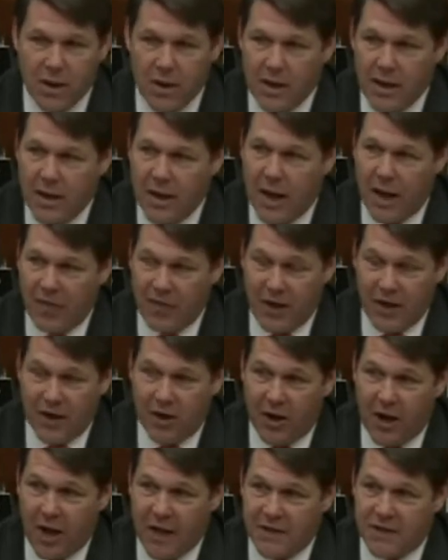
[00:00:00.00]
I think you
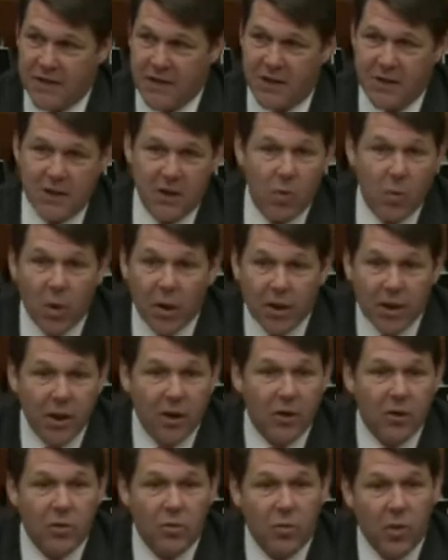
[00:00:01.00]
got 61
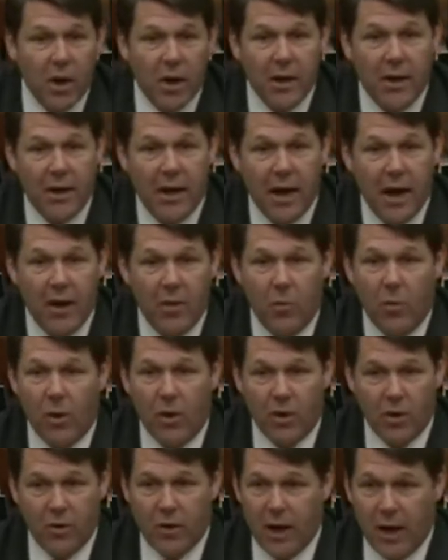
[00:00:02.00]
years running now where
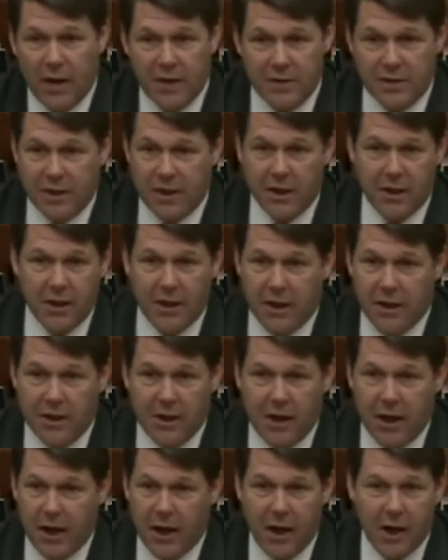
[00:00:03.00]
you guys get an
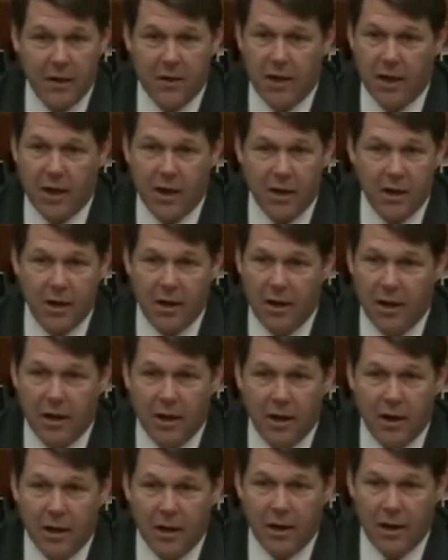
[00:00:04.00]
NDAA done.
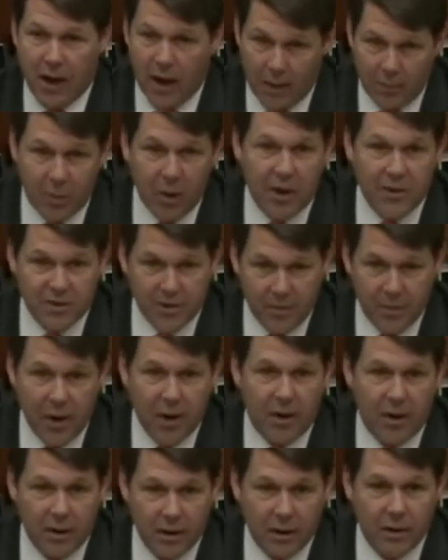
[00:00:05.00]
God bless
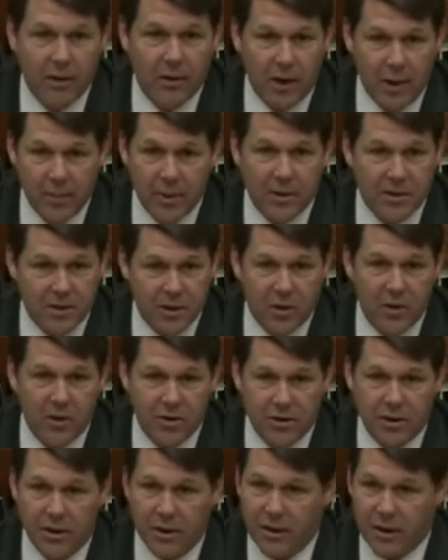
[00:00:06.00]
America. I mean,
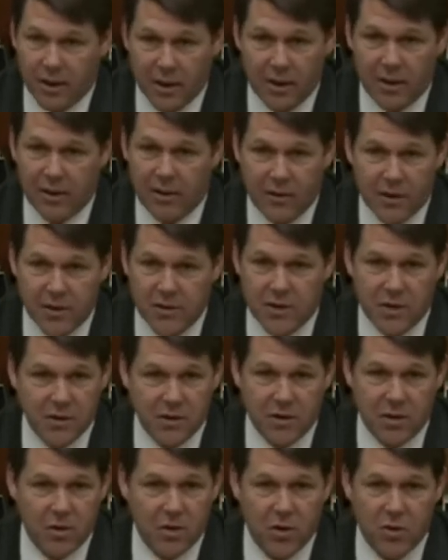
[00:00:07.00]
seriously, in this
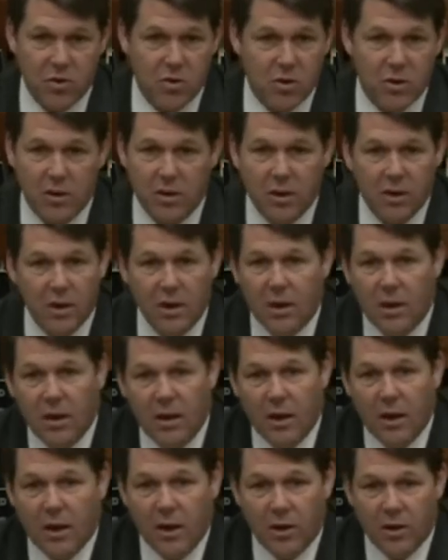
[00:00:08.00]
institution,
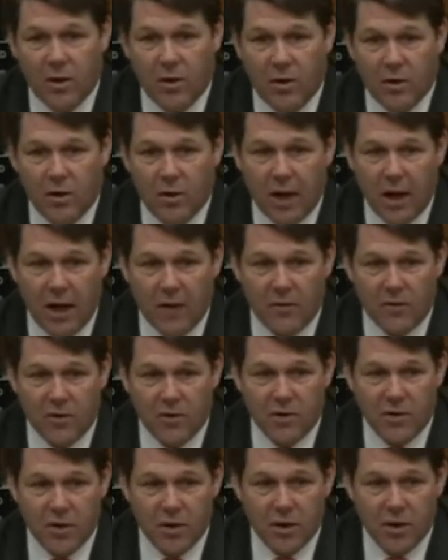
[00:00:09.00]
you guys are
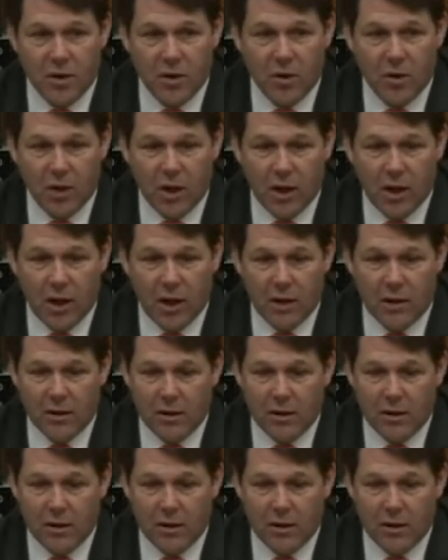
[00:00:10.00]
still,